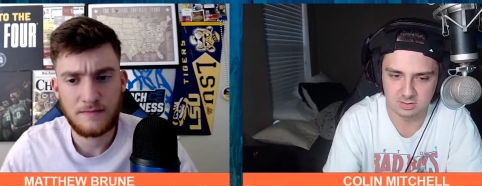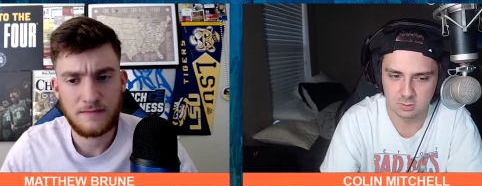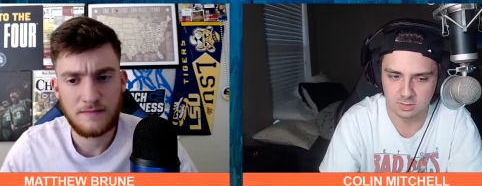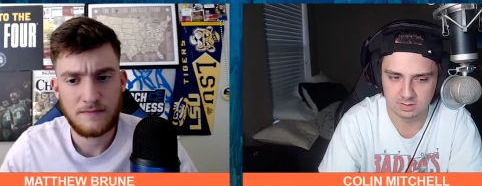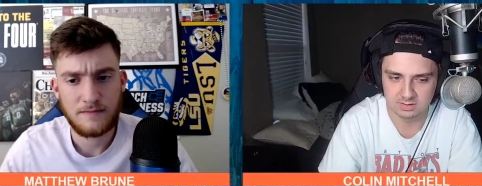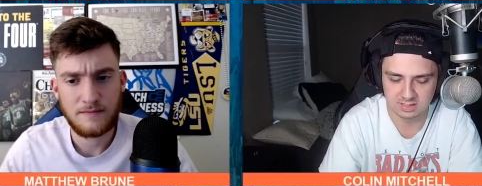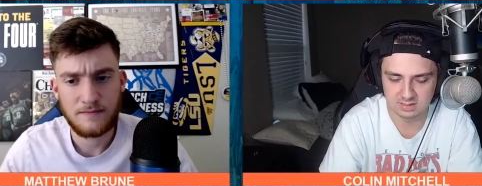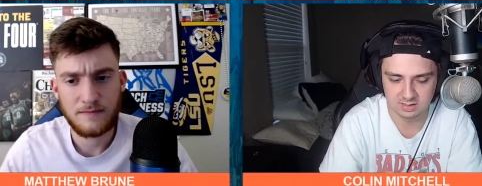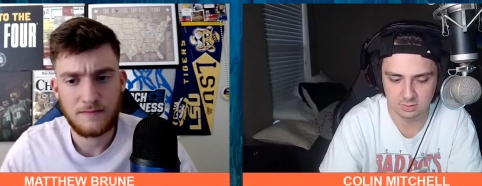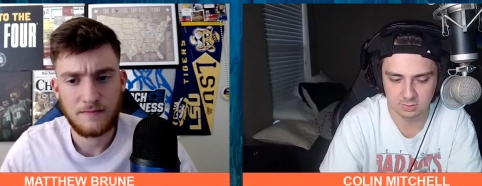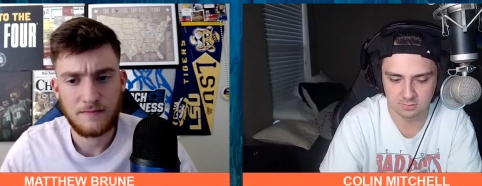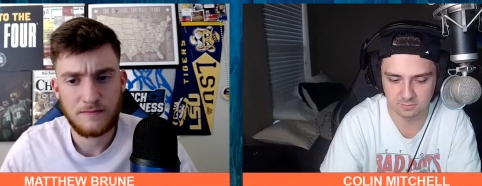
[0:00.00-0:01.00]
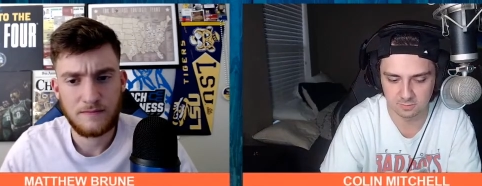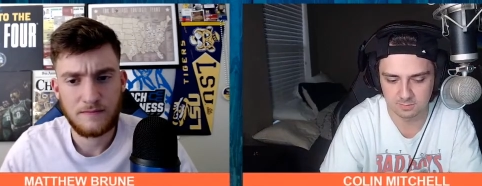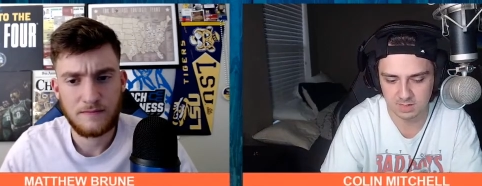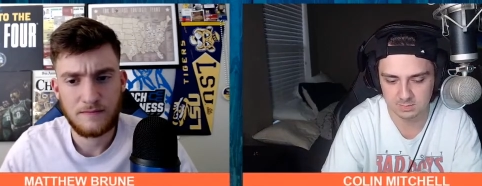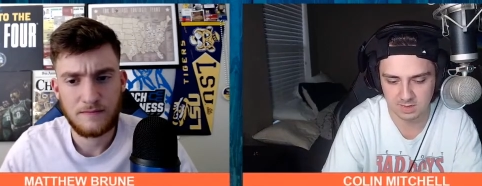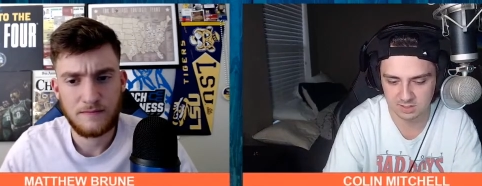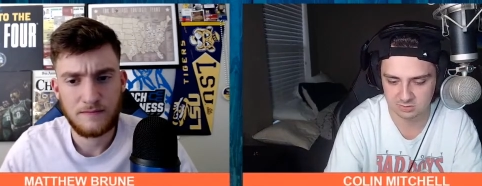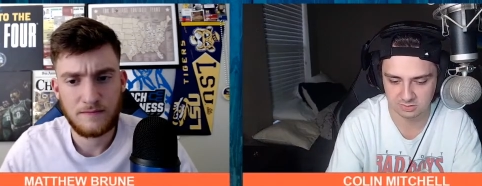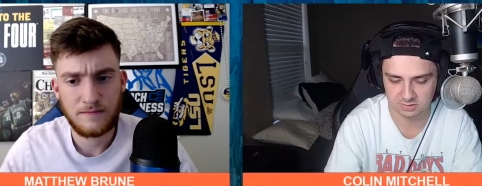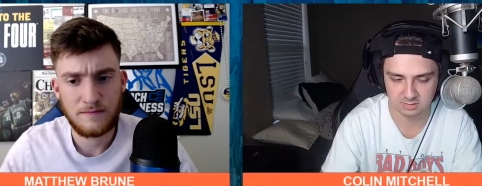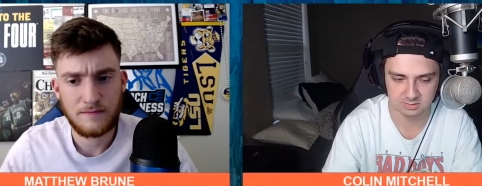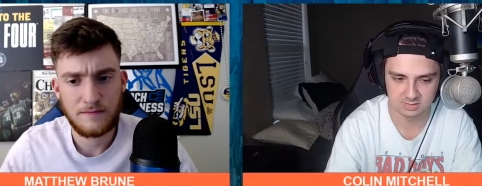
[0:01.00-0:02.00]
Speaker 1: going, it's not like going from mid major
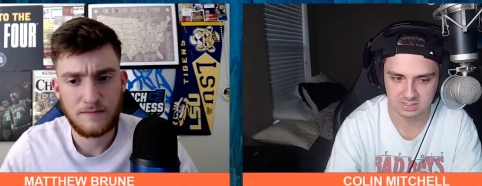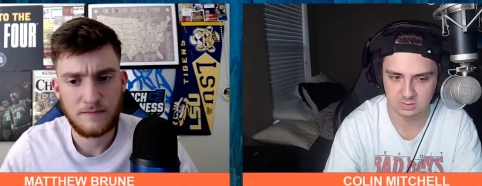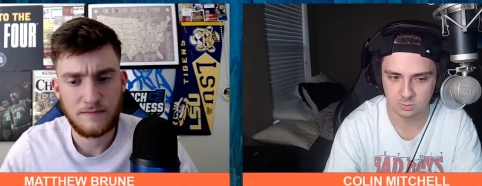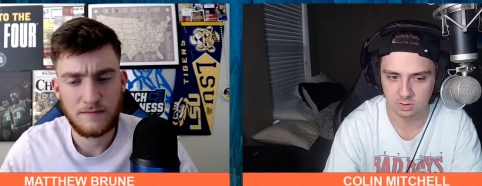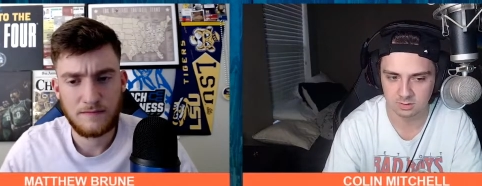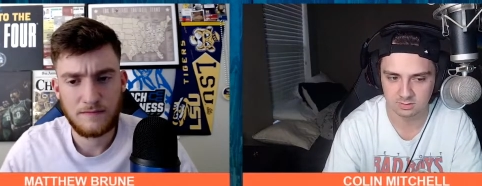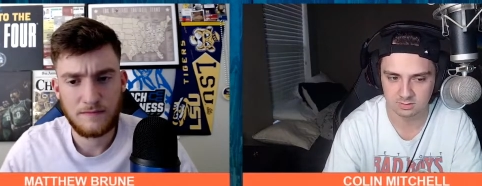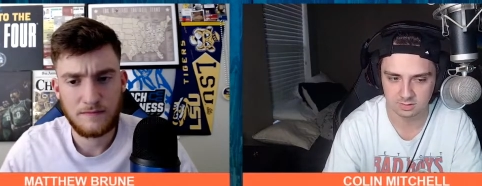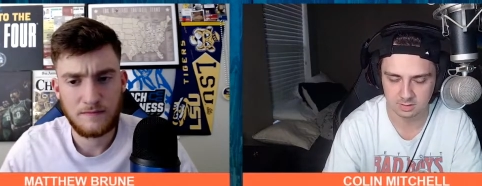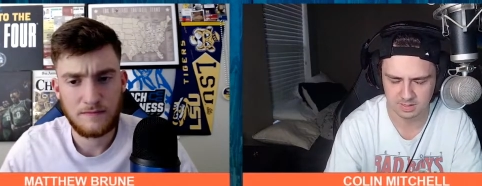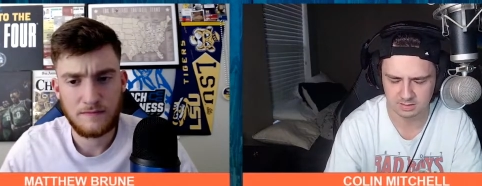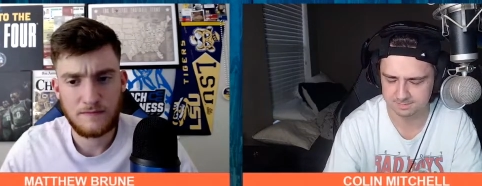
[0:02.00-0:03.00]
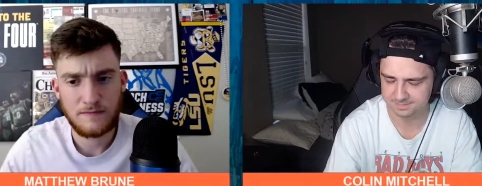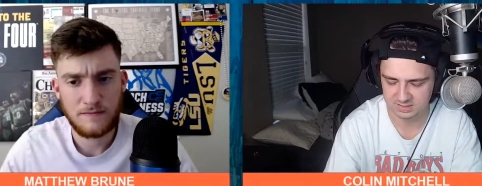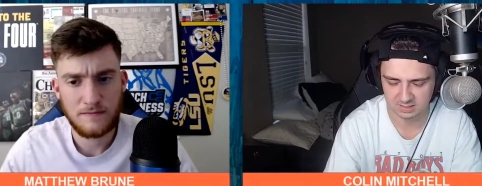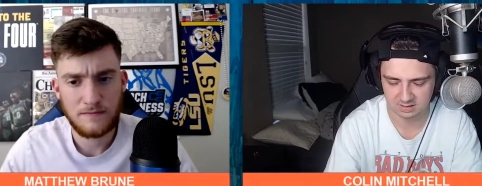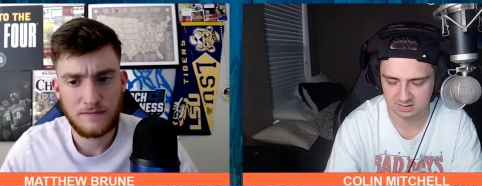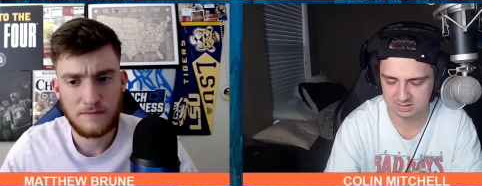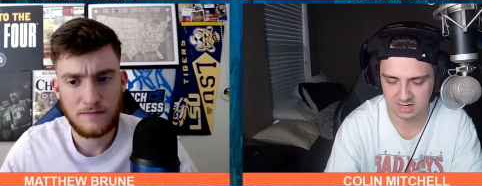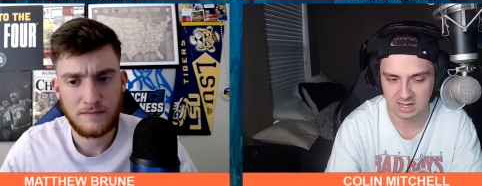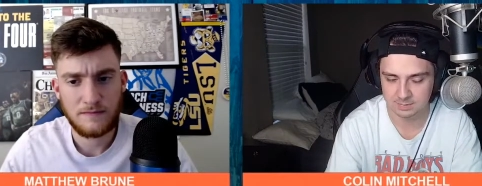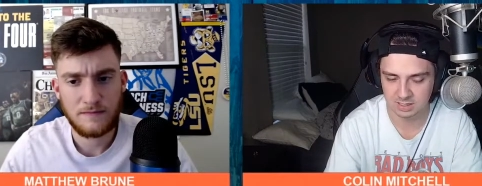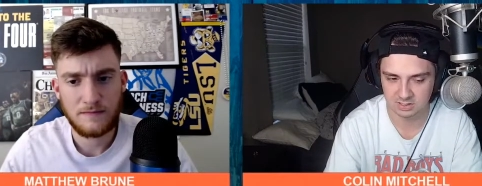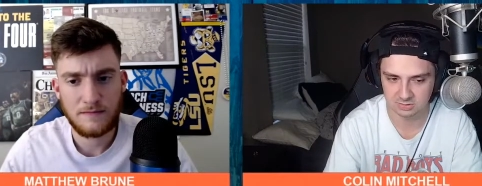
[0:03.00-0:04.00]
to D1, I mean, uh, to
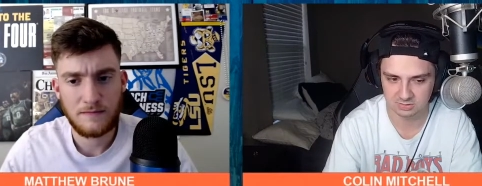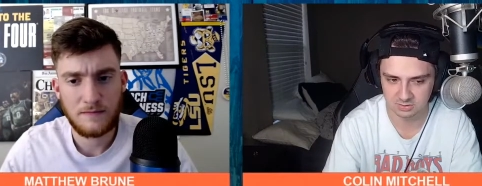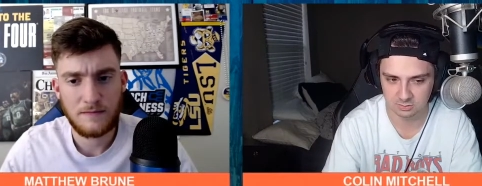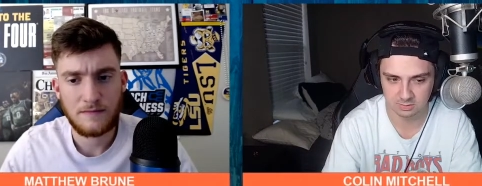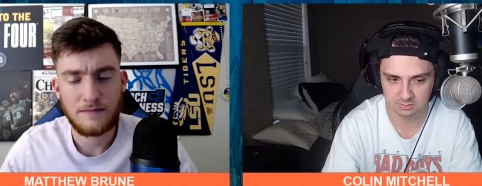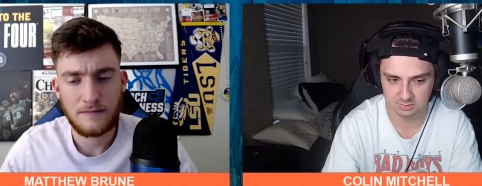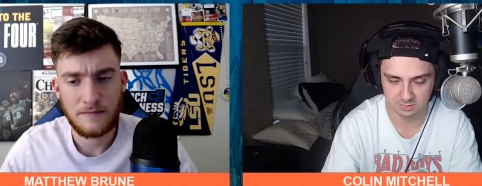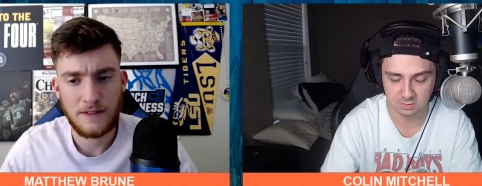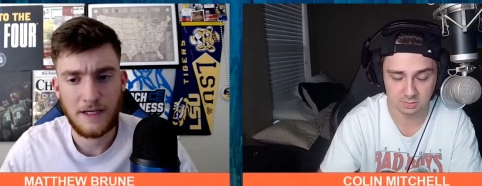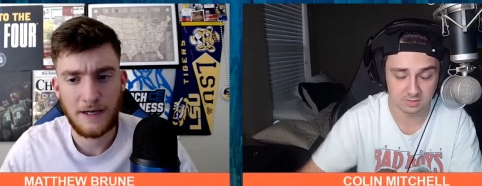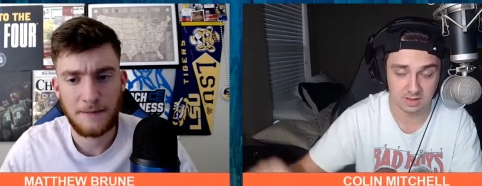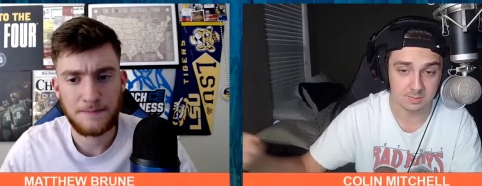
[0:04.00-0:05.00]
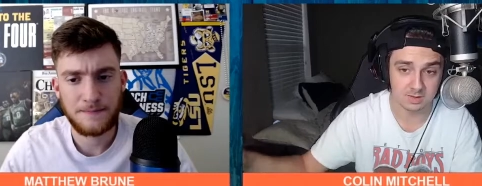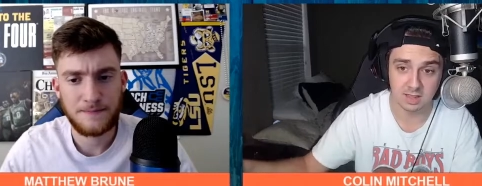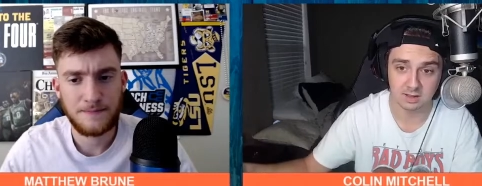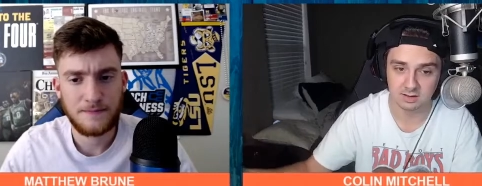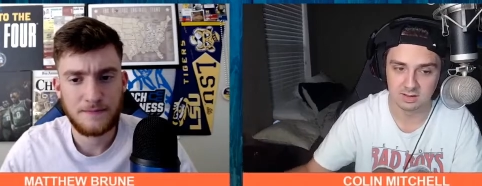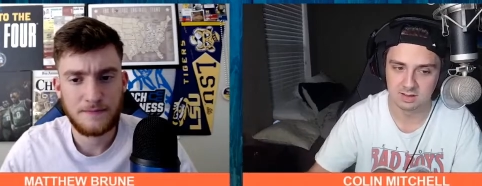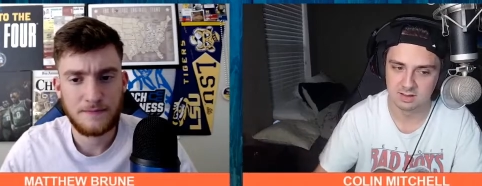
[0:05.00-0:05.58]
high major. It's going, you're going to the NBA.